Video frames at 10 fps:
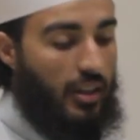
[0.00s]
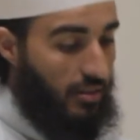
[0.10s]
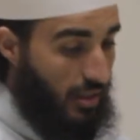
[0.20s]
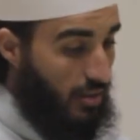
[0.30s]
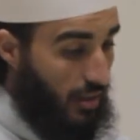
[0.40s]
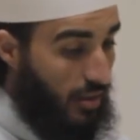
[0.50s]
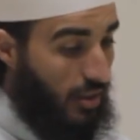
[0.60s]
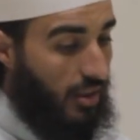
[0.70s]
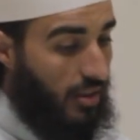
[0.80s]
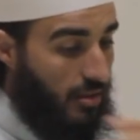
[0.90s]
and
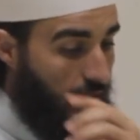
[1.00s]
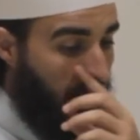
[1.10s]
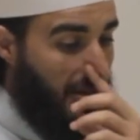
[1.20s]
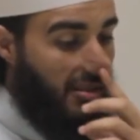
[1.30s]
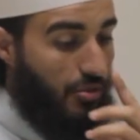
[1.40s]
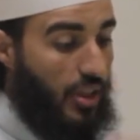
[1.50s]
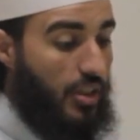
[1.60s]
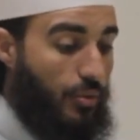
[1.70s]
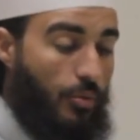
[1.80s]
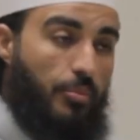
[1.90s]
indeed it's
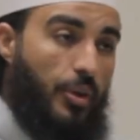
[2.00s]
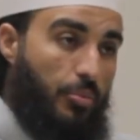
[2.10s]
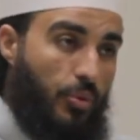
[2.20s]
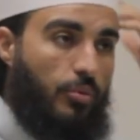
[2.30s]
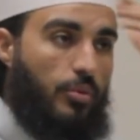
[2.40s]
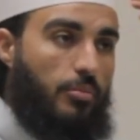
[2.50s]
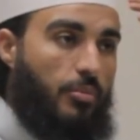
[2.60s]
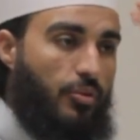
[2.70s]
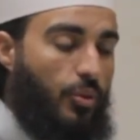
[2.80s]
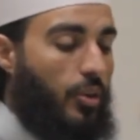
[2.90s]
traits from people
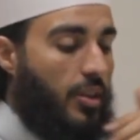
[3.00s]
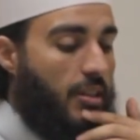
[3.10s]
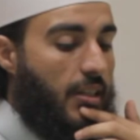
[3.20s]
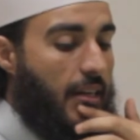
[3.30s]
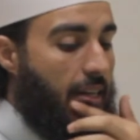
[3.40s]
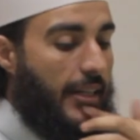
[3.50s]
before us.